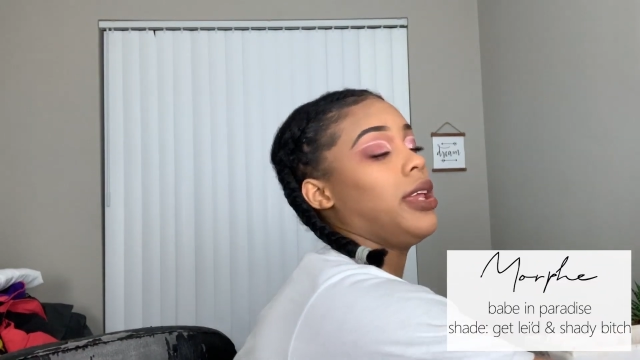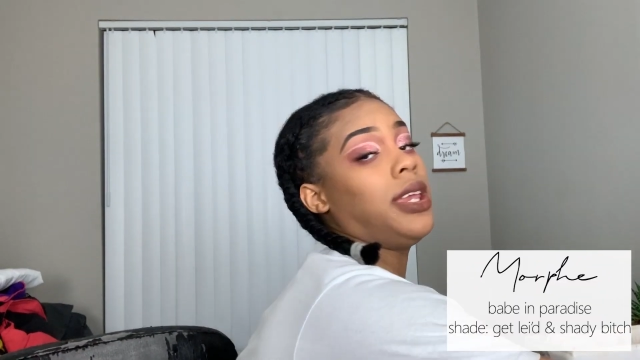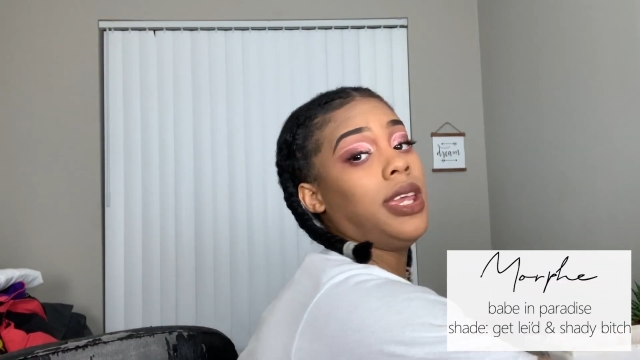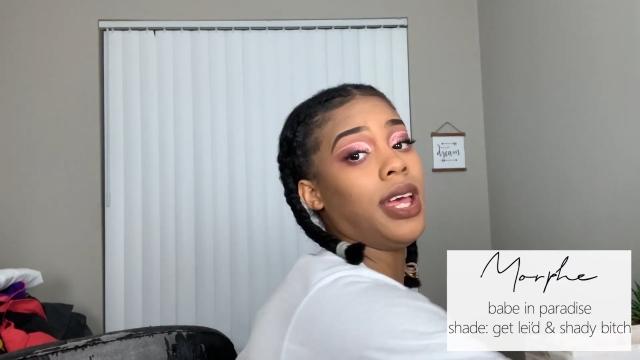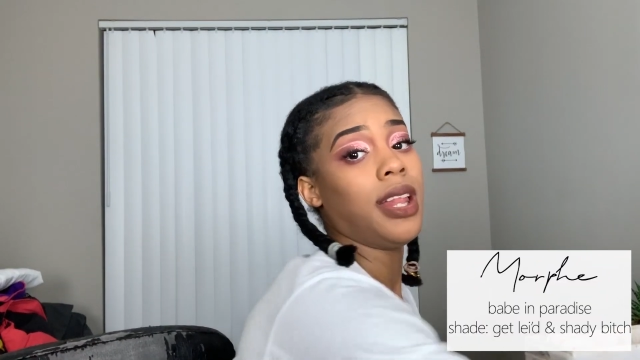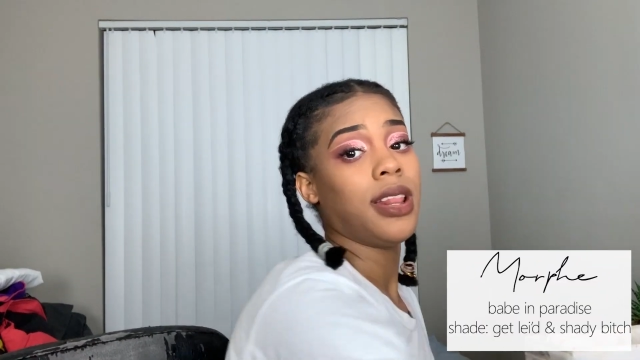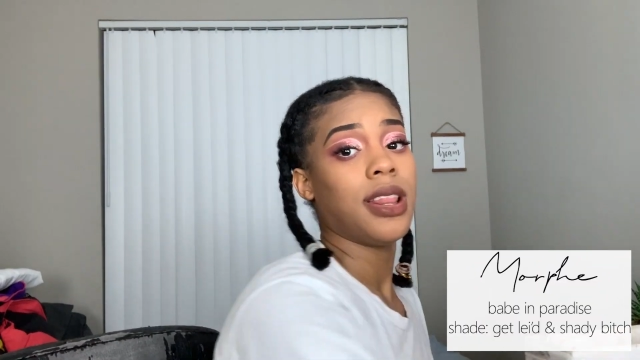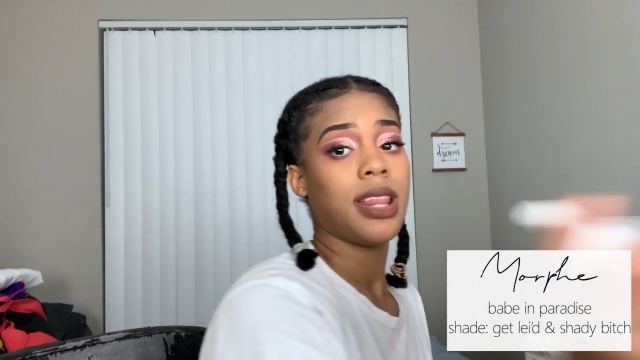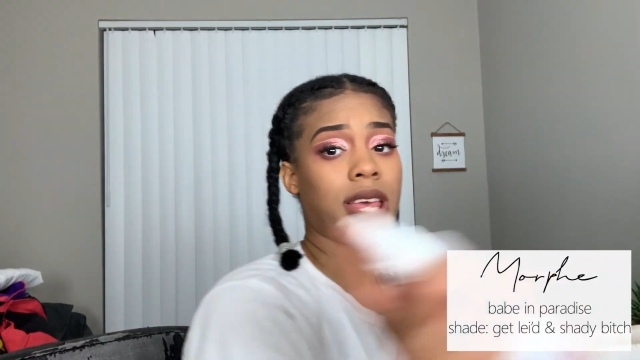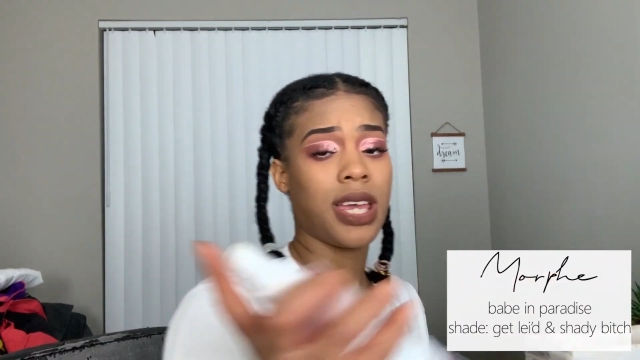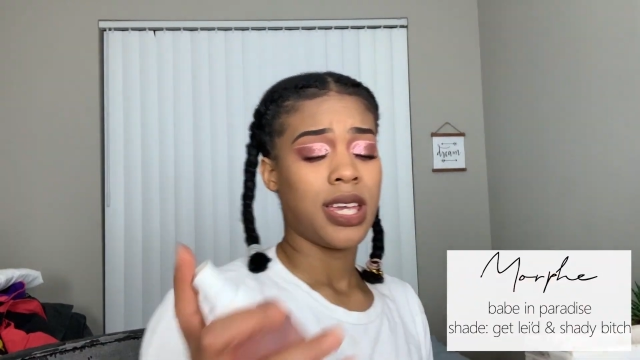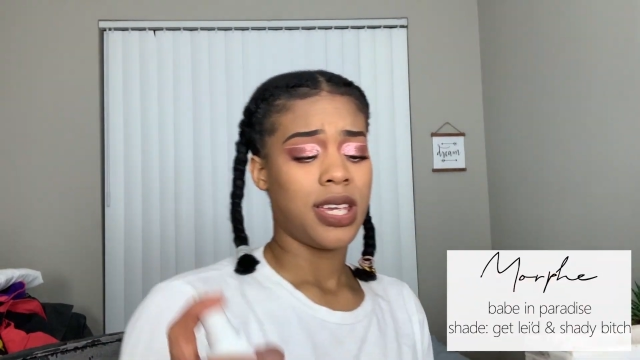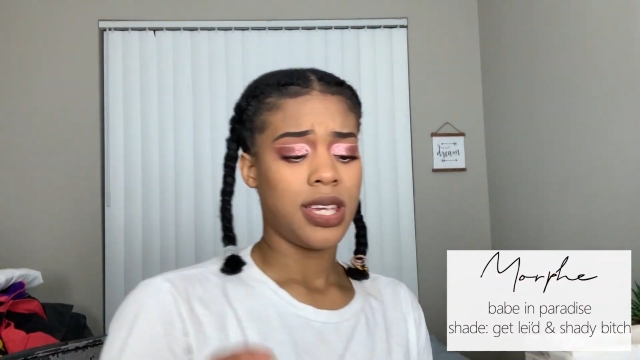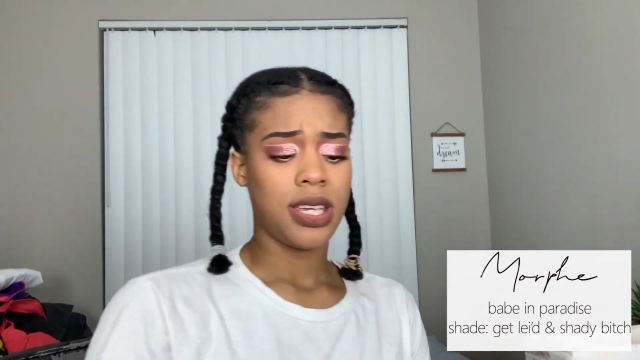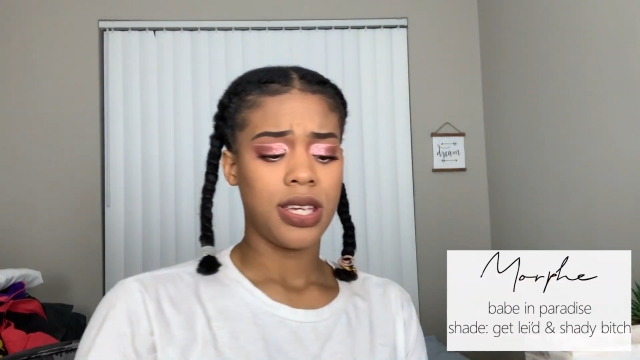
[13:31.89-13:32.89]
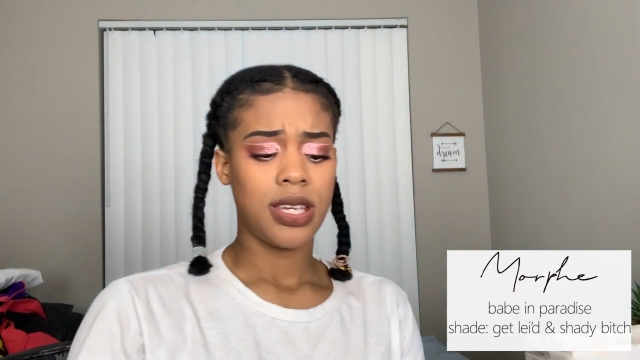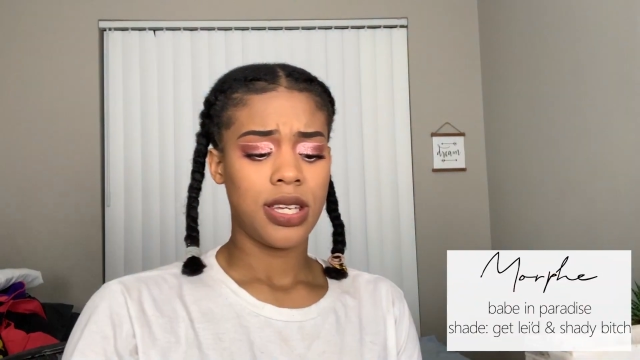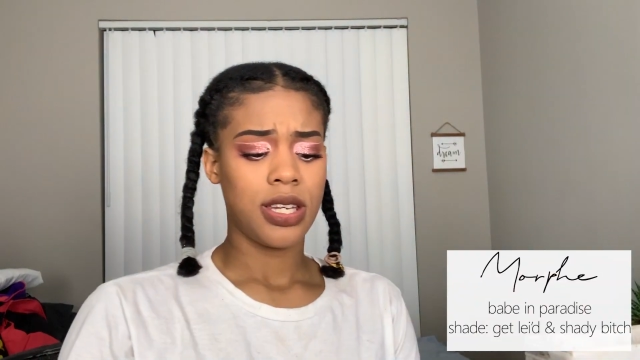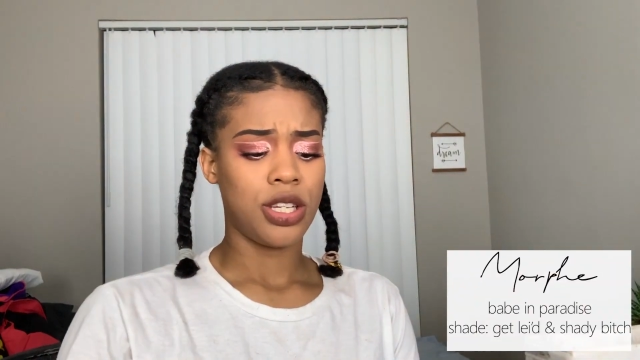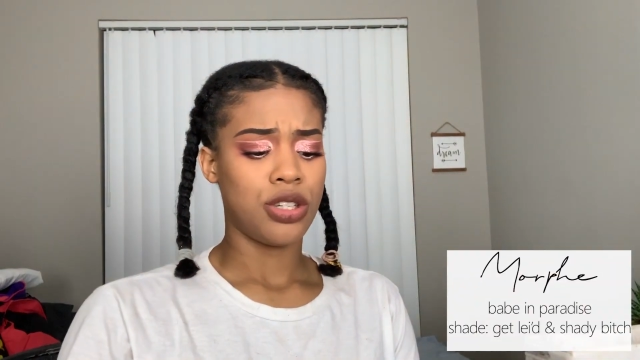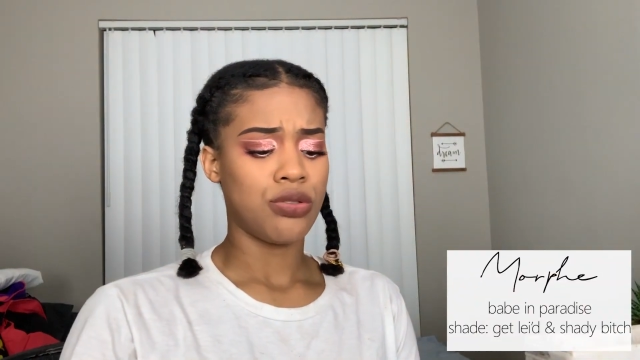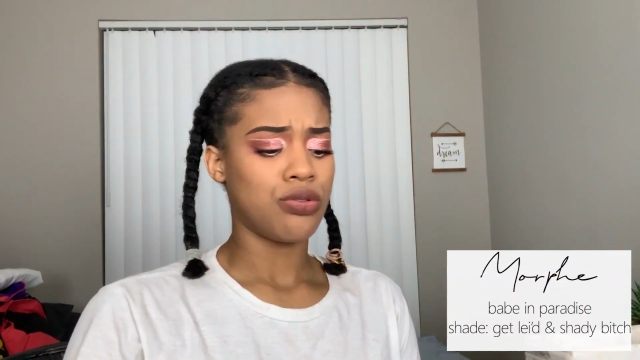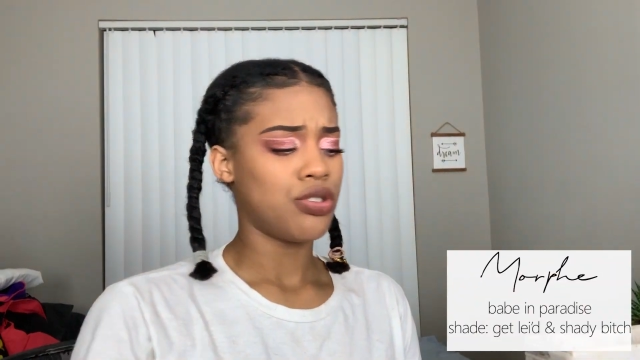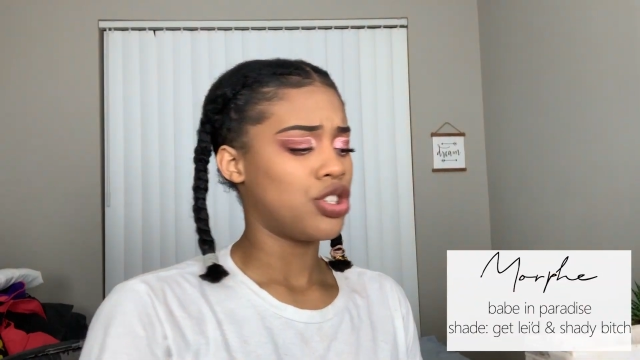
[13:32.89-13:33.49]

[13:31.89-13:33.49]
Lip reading: Get laid, you